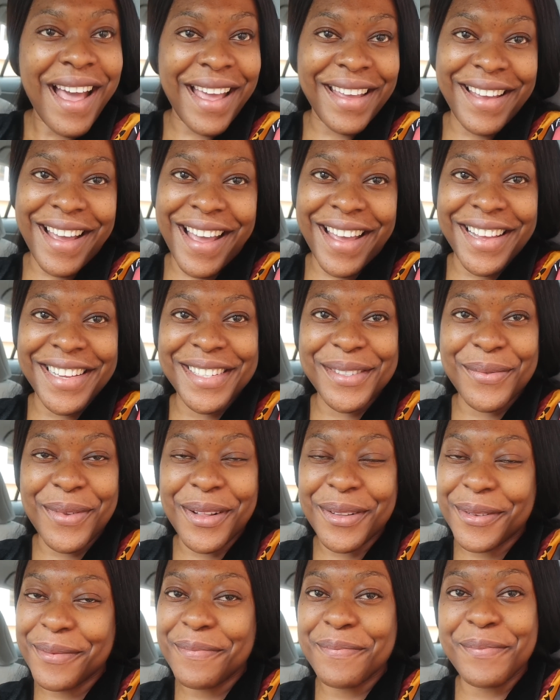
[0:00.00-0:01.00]
hi guys
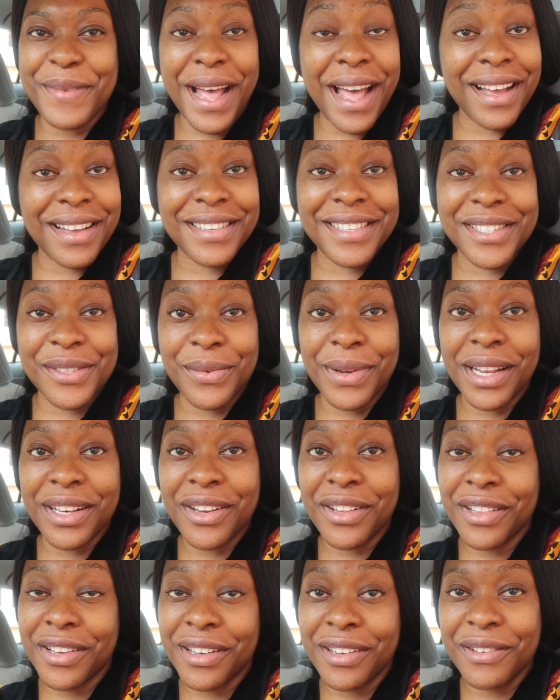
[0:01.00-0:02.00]
welcome back to
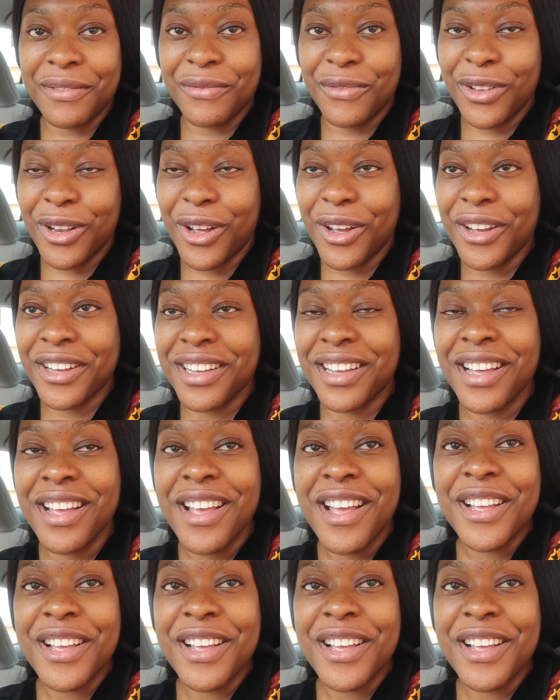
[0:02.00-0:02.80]
another vlog